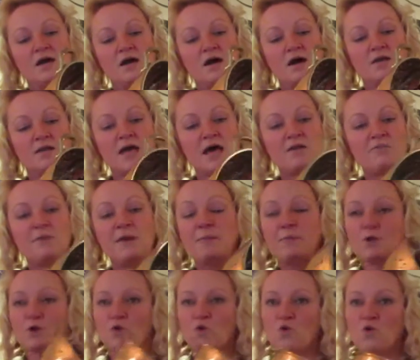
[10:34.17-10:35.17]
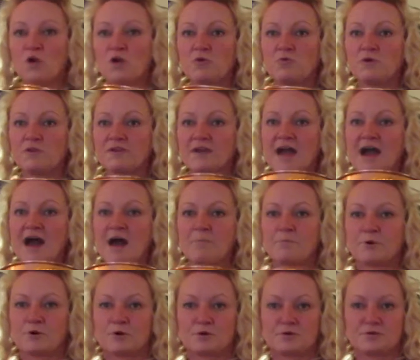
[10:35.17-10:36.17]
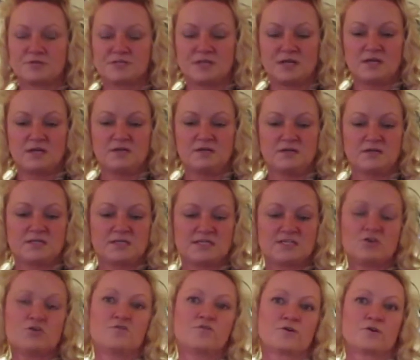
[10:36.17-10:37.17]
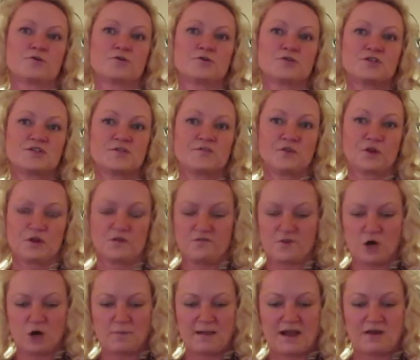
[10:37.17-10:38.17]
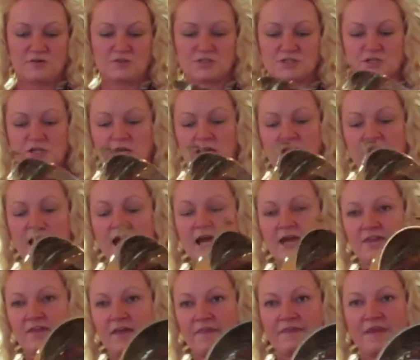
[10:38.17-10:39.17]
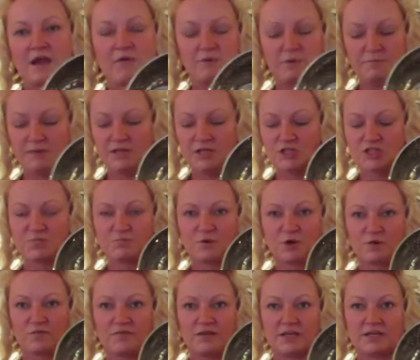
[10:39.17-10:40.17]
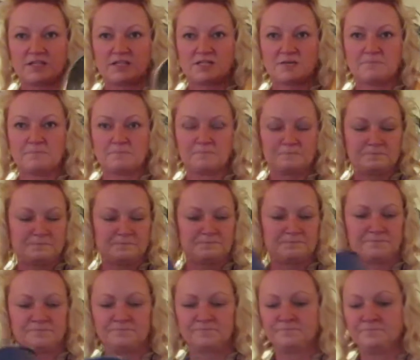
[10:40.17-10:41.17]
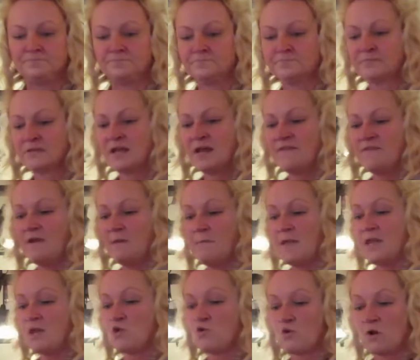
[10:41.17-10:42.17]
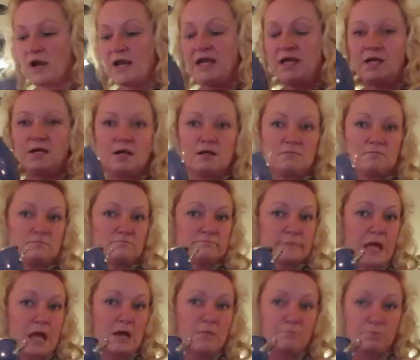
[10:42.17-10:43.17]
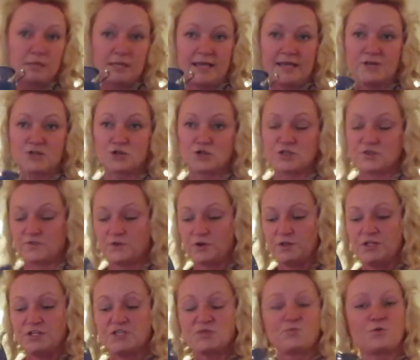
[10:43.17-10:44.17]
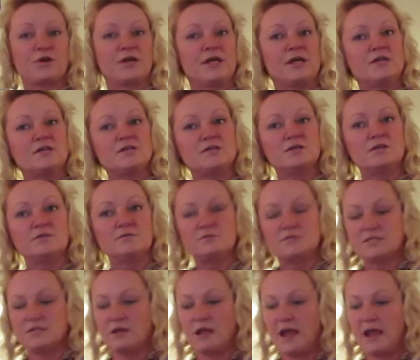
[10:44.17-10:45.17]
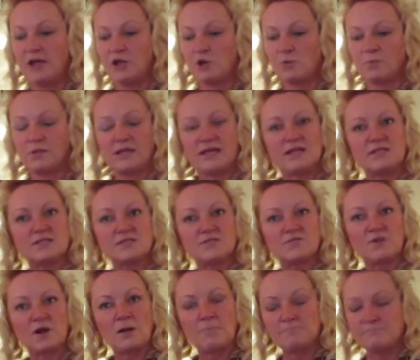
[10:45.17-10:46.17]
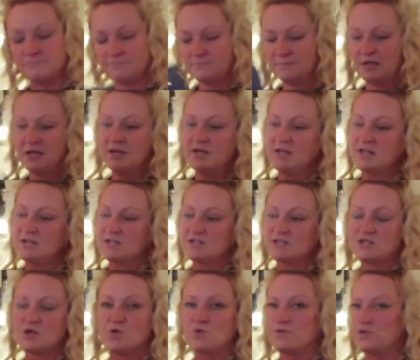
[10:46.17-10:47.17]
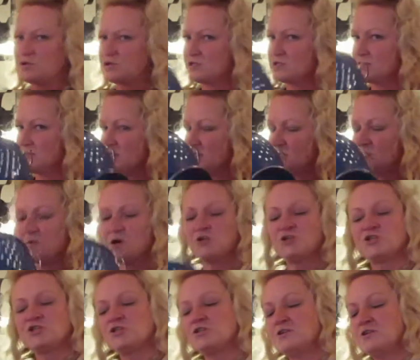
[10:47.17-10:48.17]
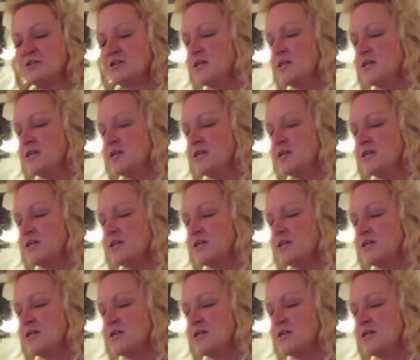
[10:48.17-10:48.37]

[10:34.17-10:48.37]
a lot of people are going with coppers and silvers for their farmhouse look. I thought that would be just perfect. They make great planters for in the spring too, to hang your plants from. So there's a multitude of